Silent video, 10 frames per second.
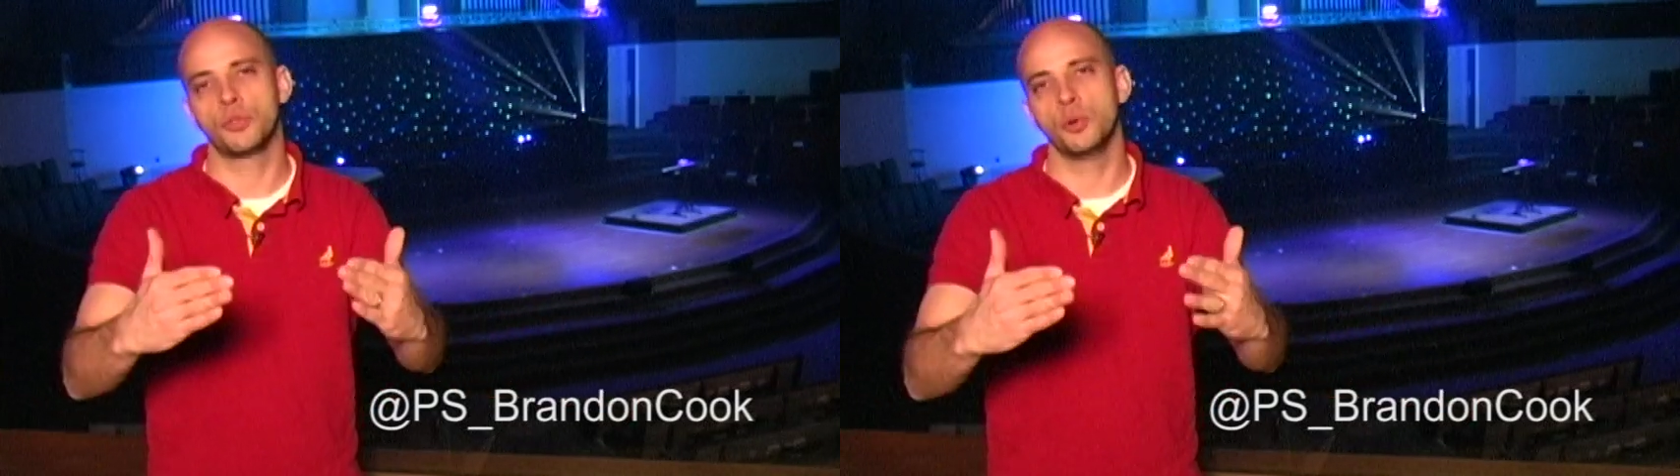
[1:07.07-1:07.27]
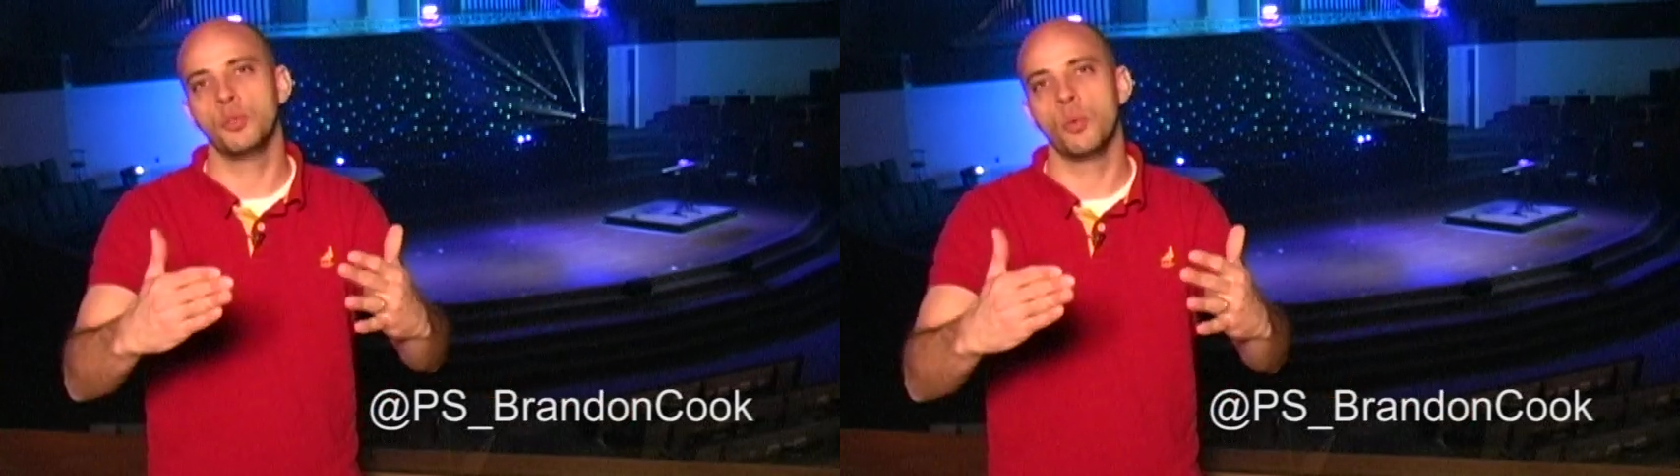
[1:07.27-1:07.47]

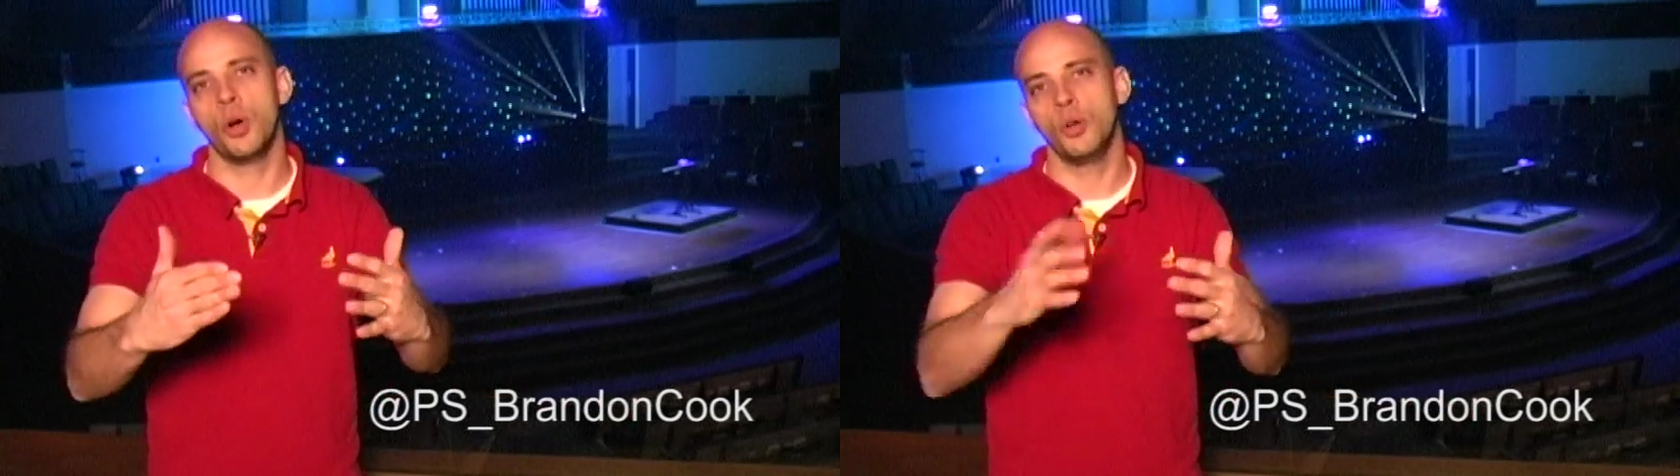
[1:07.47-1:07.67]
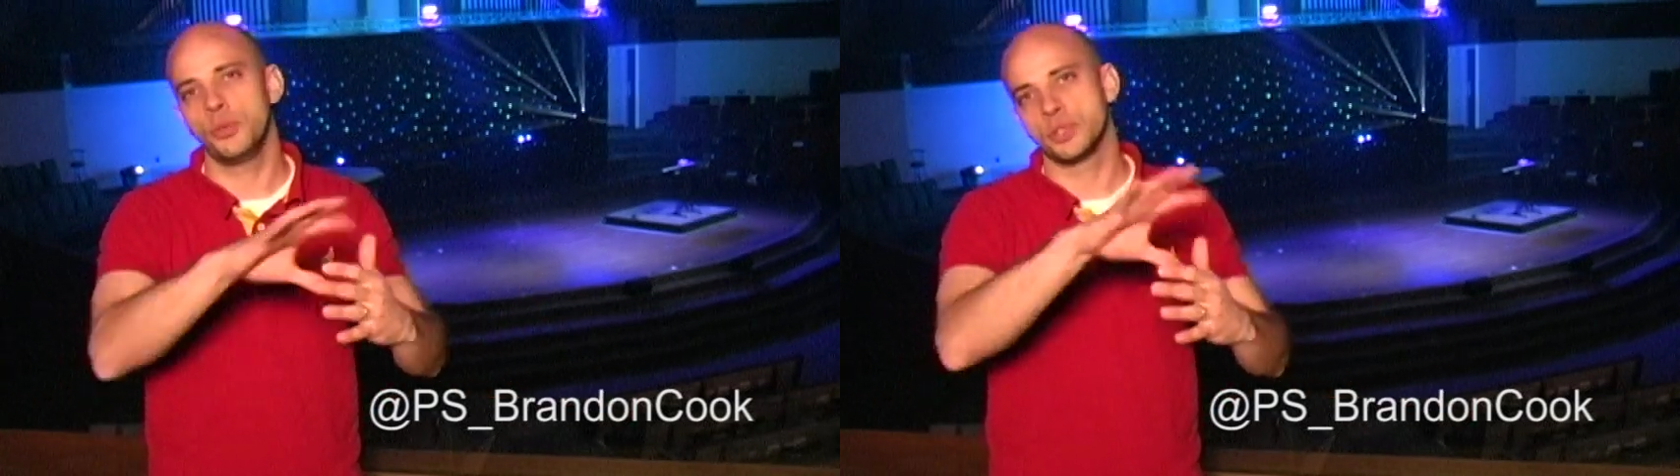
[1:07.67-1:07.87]
through the
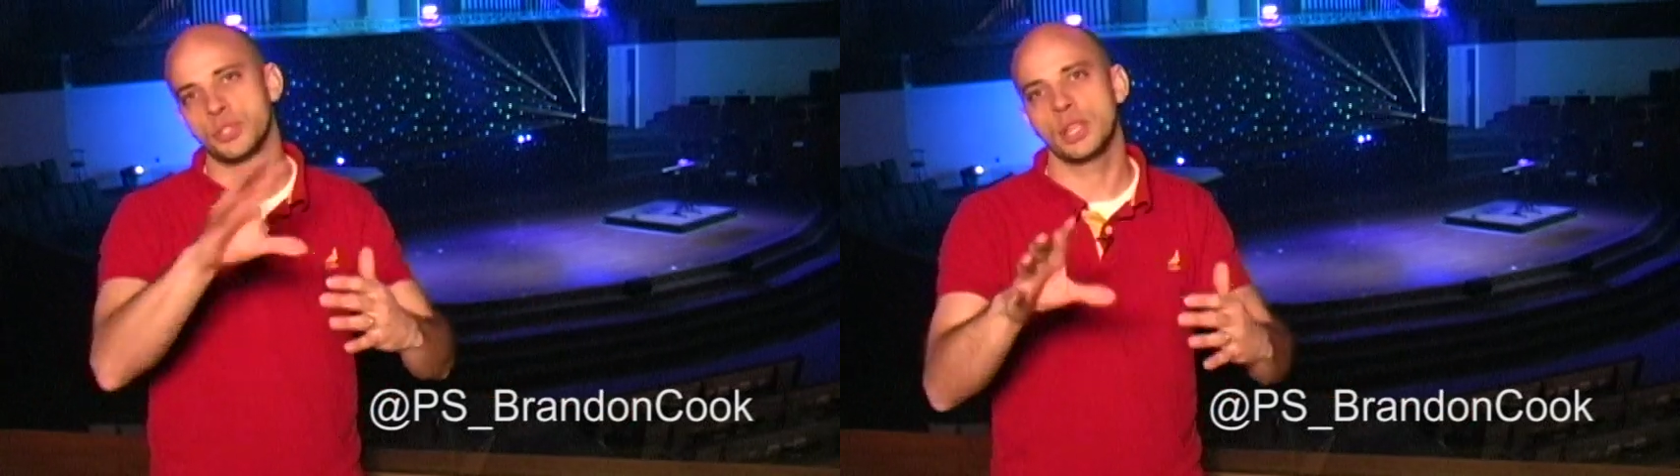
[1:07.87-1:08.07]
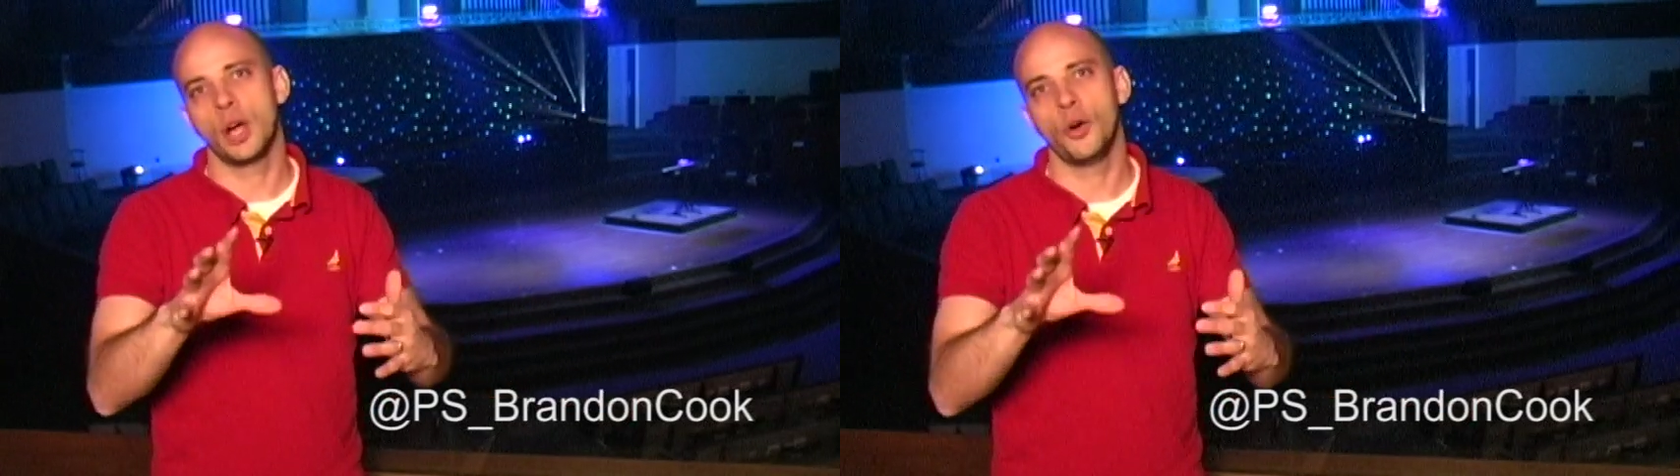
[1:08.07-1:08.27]
wall to
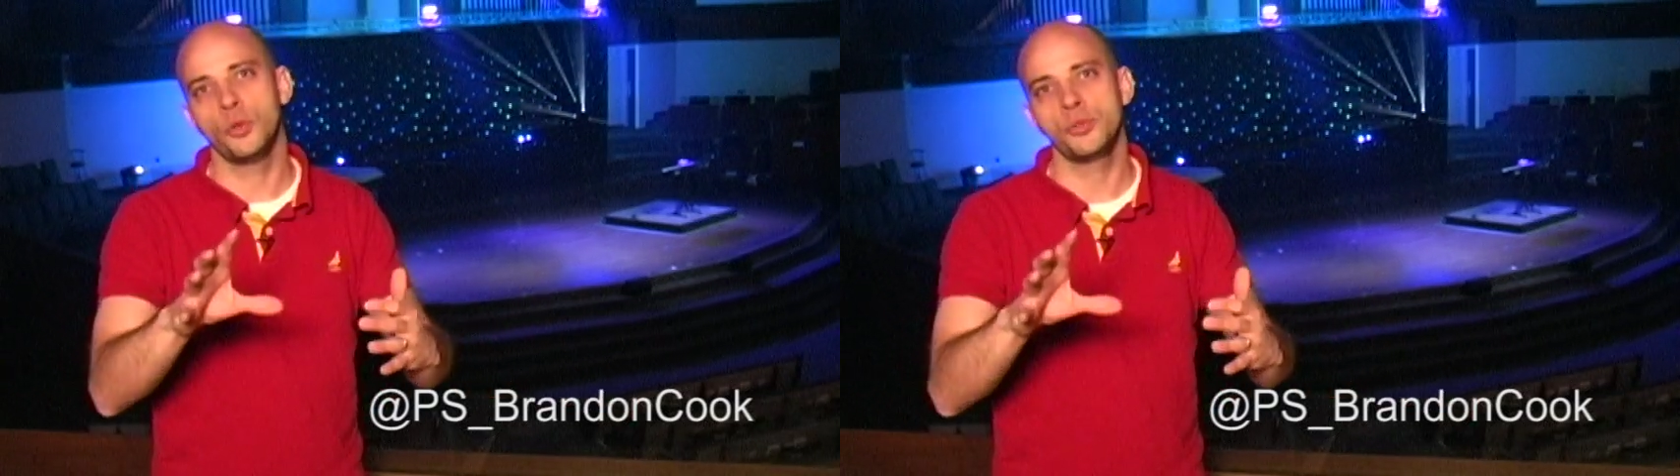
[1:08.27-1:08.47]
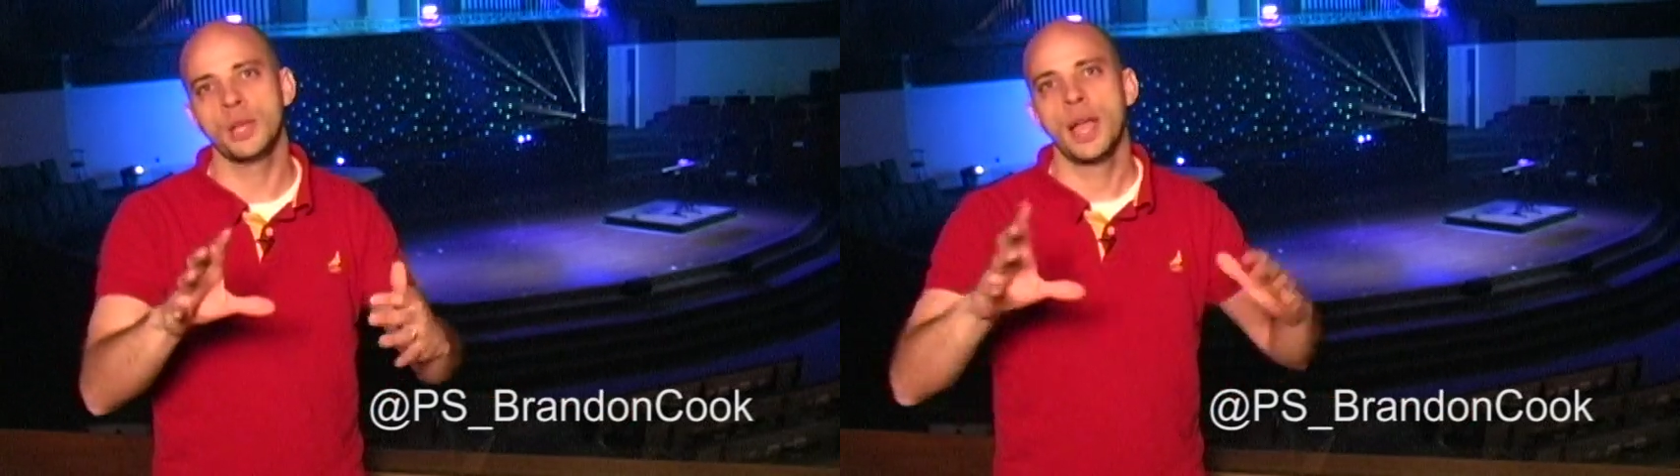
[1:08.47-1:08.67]
see the
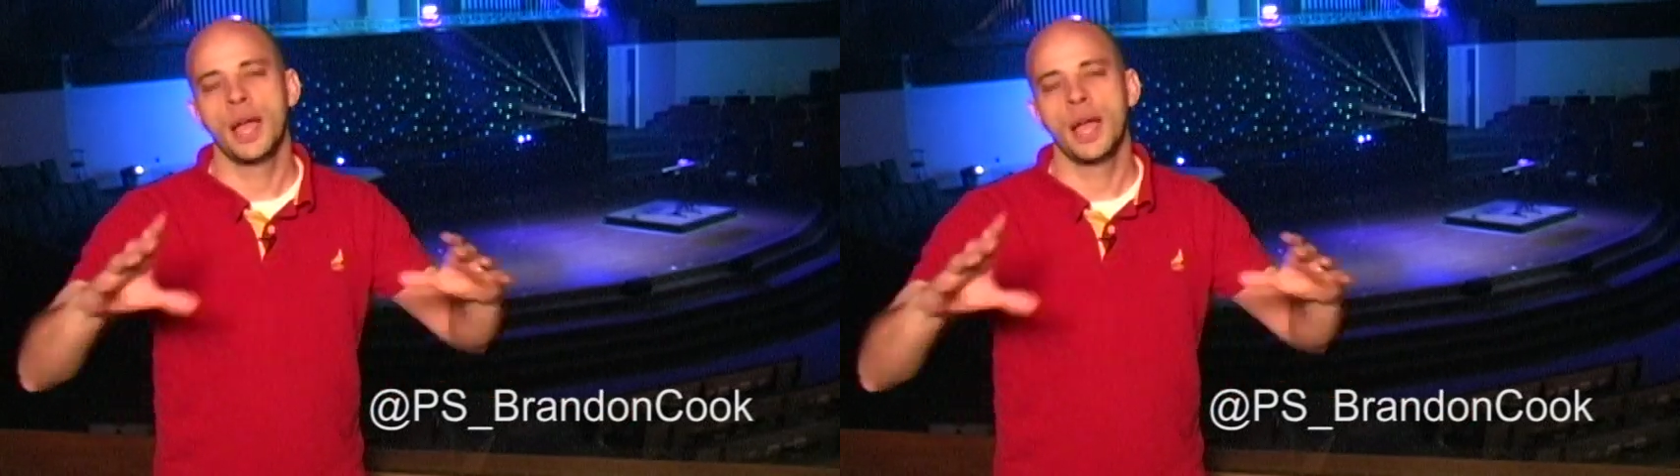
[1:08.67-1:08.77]
holes,